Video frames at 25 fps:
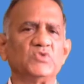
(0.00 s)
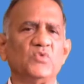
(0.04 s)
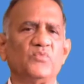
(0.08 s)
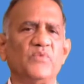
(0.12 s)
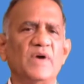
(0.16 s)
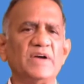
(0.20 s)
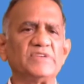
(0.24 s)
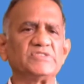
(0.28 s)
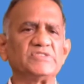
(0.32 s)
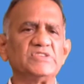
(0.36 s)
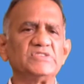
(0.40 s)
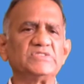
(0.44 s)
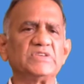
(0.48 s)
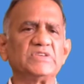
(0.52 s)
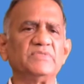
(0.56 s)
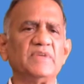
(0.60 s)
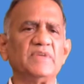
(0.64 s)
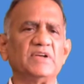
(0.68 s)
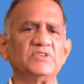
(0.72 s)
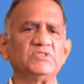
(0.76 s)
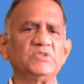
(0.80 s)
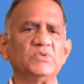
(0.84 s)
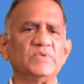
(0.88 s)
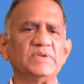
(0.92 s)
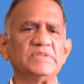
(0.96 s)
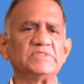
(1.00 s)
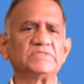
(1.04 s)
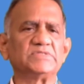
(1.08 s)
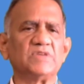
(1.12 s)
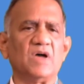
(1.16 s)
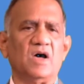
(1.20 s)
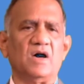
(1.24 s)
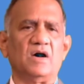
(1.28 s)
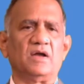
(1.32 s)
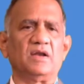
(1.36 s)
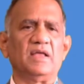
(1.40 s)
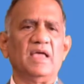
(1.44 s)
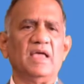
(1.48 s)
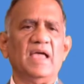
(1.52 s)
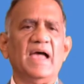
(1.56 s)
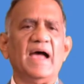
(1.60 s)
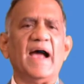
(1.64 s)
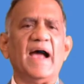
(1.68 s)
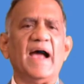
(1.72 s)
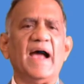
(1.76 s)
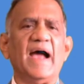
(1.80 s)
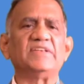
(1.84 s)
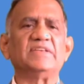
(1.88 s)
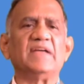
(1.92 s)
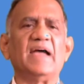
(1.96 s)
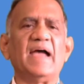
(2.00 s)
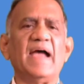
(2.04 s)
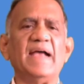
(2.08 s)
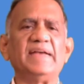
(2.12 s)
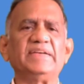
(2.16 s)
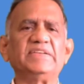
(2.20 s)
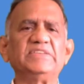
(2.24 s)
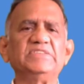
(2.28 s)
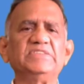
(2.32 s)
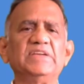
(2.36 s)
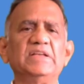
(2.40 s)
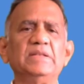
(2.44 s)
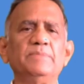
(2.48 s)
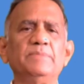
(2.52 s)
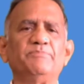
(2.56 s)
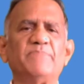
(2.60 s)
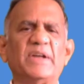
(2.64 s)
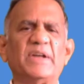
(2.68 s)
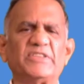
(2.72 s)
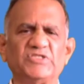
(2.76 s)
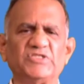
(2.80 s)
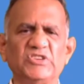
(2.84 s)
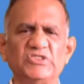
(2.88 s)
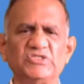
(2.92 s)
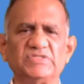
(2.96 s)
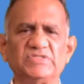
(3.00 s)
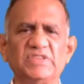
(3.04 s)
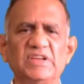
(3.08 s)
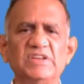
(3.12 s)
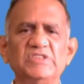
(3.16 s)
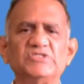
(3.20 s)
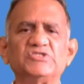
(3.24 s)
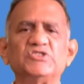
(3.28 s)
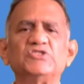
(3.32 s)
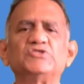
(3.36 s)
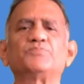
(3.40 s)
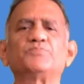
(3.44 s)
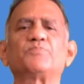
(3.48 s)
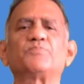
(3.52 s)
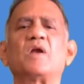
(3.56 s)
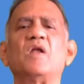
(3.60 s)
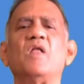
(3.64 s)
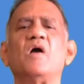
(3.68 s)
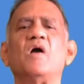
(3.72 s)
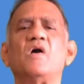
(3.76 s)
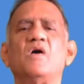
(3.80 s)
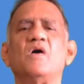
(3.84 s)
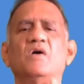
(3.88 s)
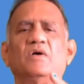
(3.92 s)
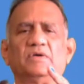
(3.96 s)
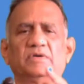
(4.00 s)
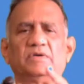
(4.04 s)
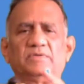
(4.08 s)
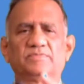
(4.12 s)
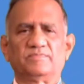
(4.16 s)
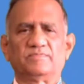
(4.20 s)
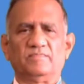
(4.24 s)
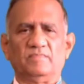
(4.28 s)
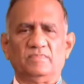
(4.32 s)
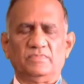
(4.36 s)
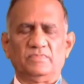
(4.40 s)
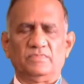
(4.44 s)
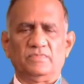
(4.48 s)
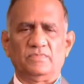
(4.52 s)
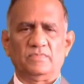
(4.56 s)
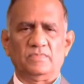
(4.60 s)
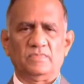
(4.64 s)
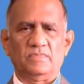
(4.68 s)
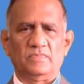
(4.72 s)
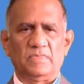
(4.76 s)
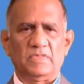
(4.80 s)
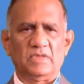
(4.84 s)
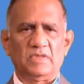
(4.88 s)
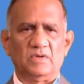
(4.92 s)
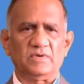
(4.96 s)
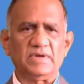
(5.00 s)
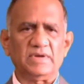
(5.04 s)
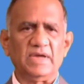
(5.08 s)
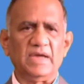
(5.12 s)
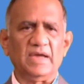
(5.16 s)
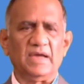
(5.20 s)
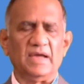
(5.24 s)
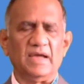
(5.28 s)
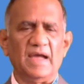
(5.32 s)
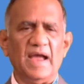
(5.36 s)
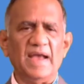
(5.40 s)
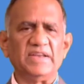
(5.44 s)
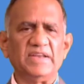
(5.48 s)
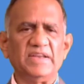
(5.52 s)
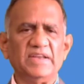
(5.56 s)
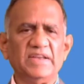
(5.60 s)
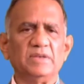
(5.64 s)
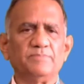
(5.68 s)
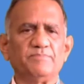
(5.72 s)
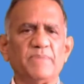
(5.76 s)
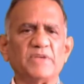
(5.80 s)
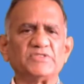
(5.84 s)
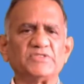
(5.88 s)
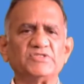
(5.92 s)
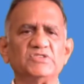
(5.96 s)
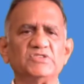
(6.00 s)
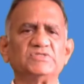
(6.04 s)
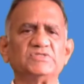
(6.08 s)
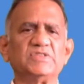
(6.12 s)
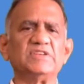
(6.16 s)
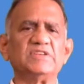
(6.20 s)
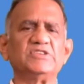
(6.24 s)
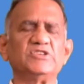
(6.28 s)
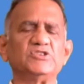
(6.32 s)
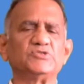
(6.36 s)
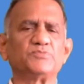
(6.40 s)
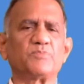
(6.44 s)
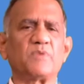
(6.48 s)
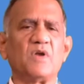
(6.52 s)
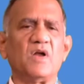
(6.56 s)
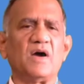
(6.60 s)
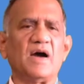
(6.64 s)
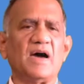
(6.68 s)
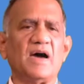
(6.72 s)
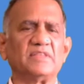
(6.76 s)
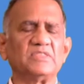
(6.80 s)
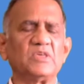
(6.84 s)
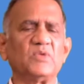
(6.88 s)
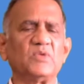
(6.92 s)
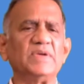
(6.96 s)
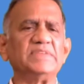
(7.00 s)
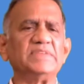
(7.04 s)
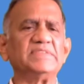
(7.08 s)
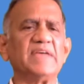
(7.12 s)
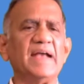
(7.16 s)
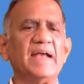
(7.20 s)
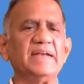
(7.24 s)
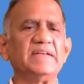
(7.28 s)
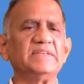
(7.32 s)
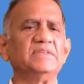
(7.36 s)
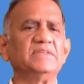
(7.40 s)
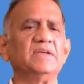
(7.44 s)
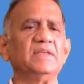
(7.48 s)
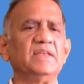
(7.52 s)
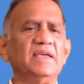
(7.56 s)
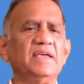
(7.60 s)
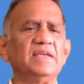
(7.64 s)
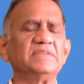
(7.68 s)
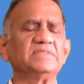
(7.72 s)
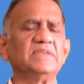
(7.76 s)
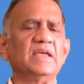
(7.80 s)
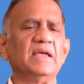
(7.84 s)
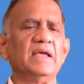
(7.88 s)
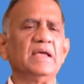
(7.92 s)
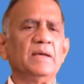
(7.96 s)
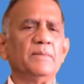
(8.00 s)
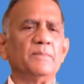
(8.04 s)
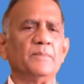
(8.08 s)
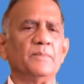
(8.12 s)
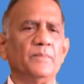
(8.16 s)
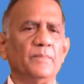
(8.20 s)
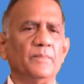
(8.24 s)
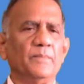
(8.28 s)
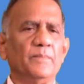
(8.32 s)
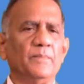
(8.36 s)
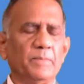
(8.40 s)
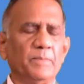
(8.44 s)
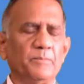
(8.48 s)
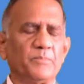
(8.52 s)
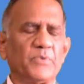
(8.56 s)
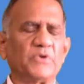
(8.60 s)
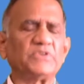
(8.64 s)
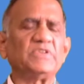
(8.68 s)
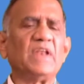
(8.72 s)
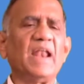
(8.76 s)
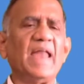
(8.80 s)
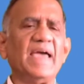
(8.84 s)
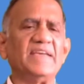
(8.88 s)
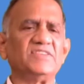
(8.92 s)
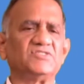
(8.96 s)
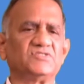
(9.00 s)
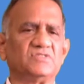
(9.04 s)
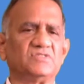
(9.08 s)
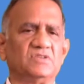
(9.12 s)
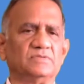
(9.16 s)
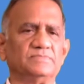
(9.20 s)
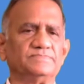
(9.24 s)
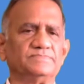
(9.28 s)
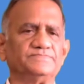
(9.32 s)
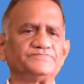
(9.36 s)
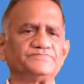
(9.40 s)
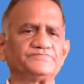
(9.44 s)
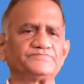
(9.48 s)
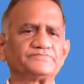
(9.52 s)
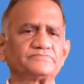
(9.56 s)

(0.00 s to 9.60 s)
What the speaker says: So functions of the adjuvants are antigen persistence is prolonged. Okay, antigen persistence is prolonged. Otherwise, antigen is totalized.